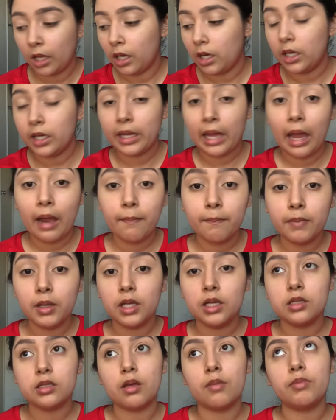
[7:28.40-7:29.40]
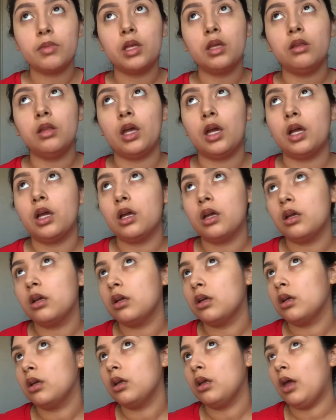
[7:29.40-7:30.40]
And it can be something that
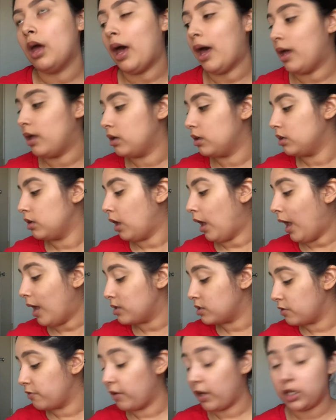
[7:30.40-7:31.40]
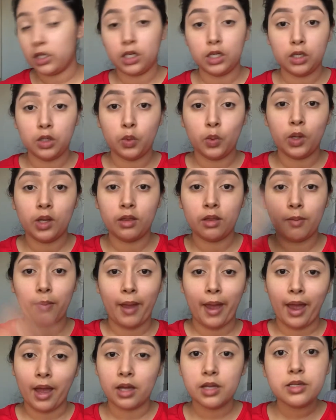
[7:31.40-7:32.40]
has affected you in the
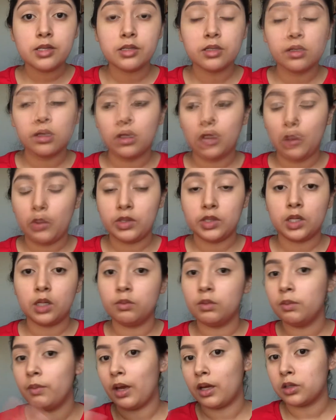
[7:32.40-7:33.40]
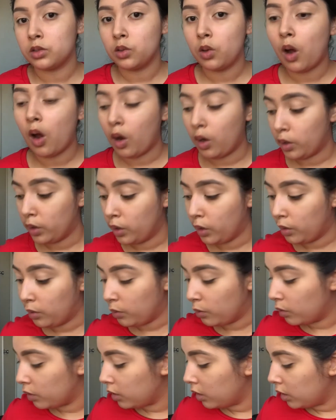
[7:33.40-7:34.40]
past. Now it's coming back to haunt
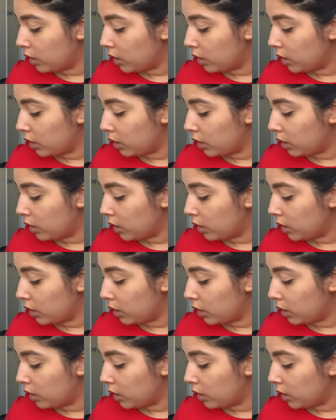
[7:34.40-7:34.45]
you